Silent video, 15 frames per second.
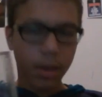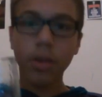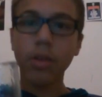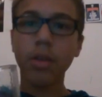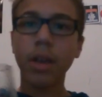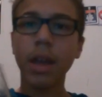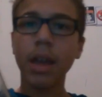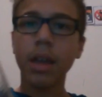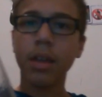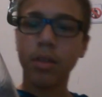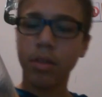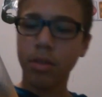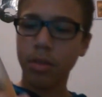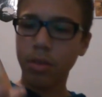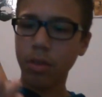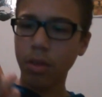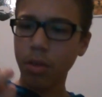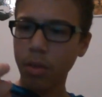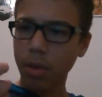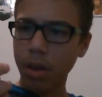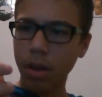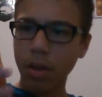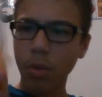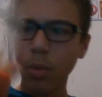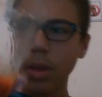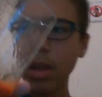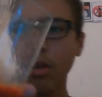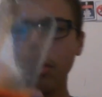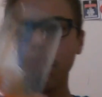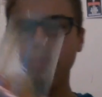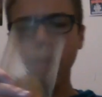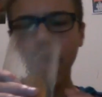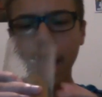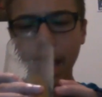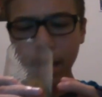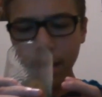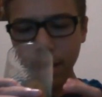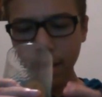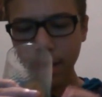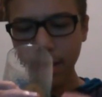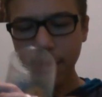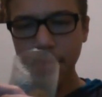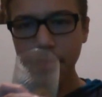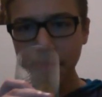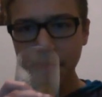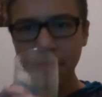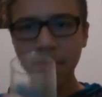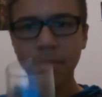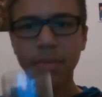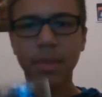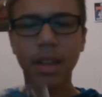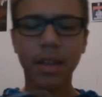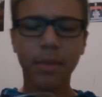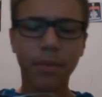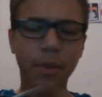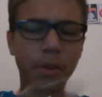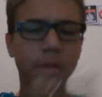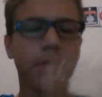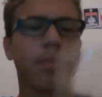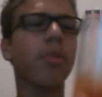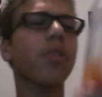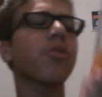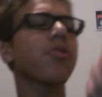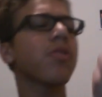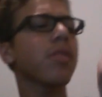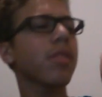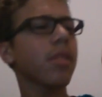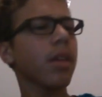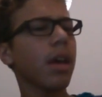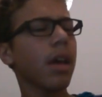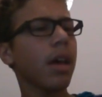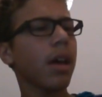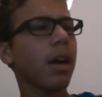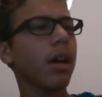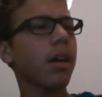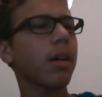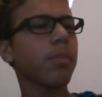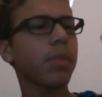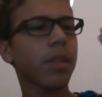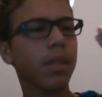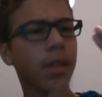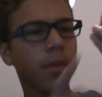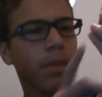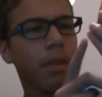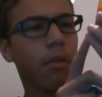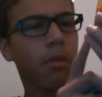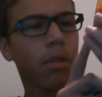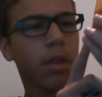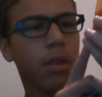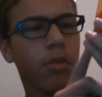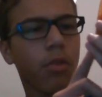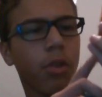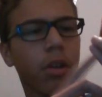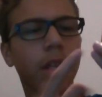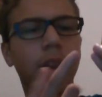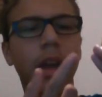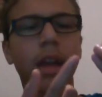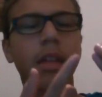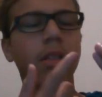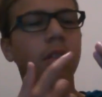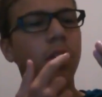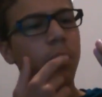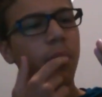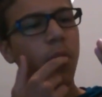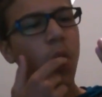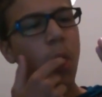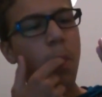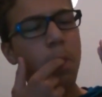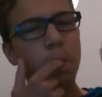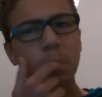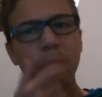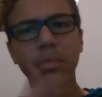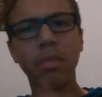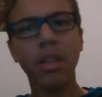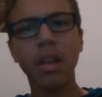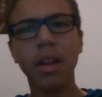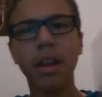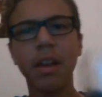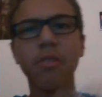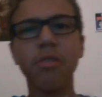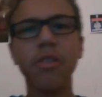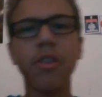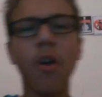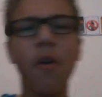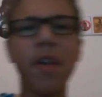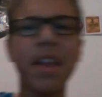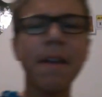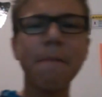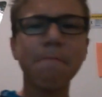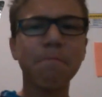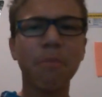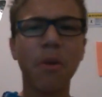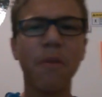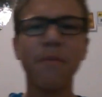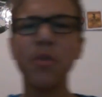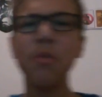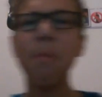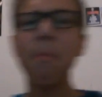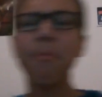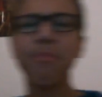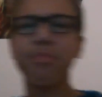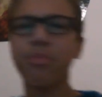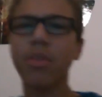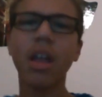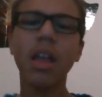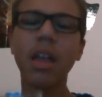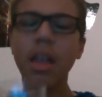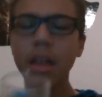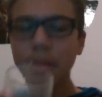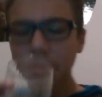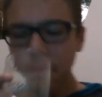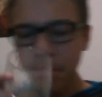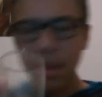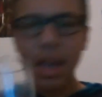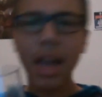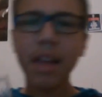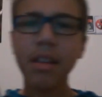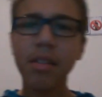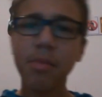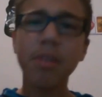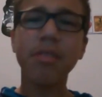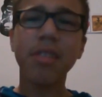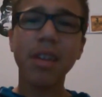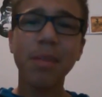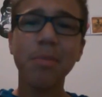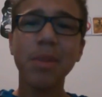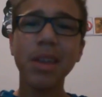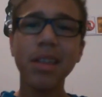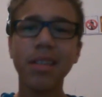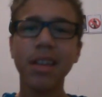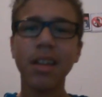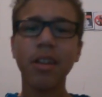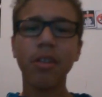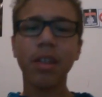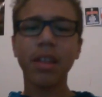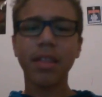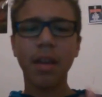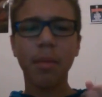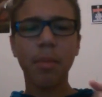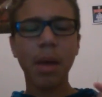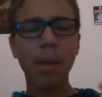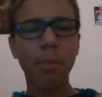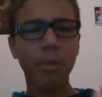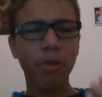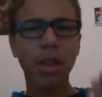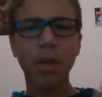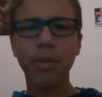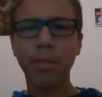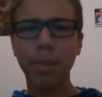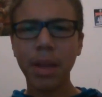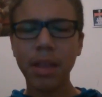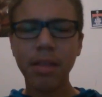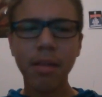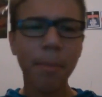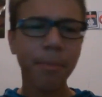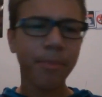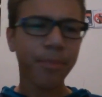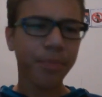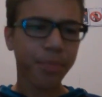Okay, so we are back. And first impressions, since I've never really drunk in hot sauce before, and I usually don't eat it on food, kind of smells like pizza, you know, like the pepper you get with pizza?